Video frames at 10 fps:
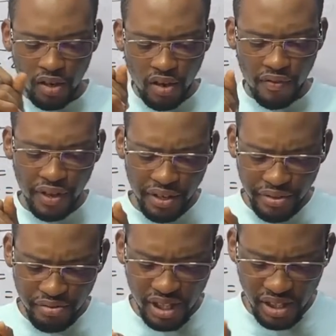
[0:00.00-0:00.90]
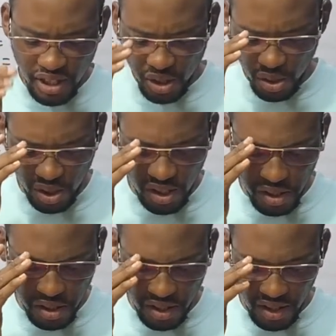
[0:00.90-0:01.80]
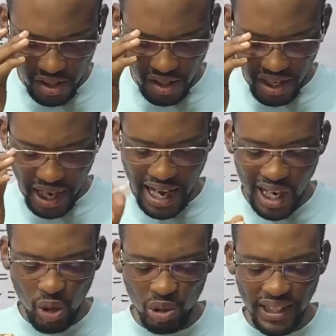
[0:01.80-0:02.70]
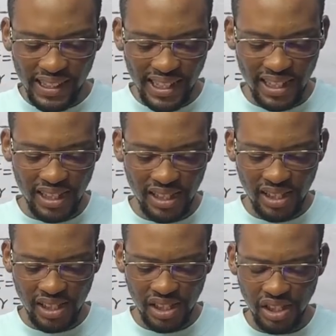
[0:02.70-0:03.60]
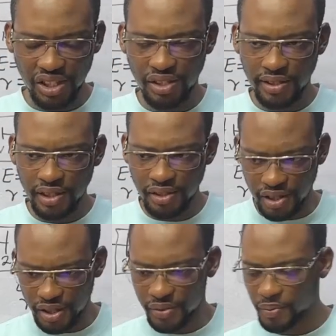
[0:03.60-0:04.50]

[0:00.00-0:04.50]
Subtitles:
These resistors are connected in series.